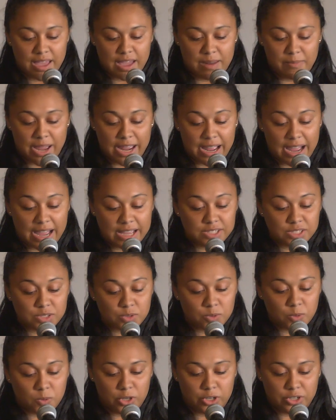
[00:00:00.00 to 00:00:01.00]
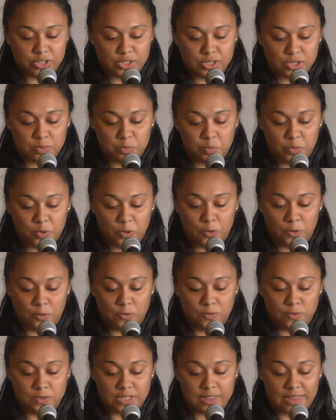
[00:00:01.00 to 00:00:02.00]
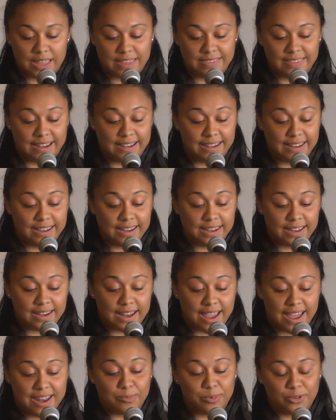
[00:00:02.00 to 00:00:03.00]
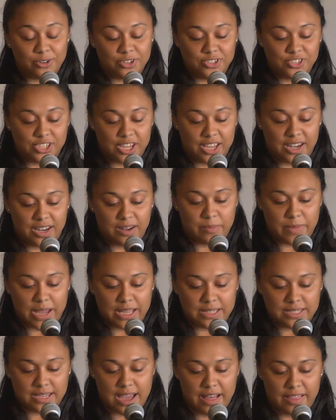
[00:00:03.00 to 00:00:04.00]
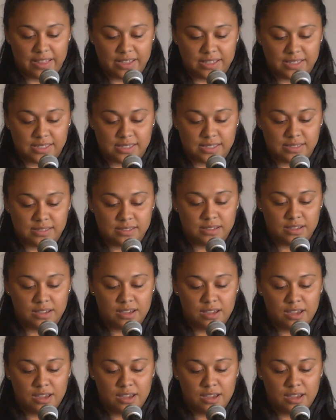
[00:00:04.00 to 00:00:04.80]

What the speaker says: and my high schoolers proved that they needed and appreciated my talents.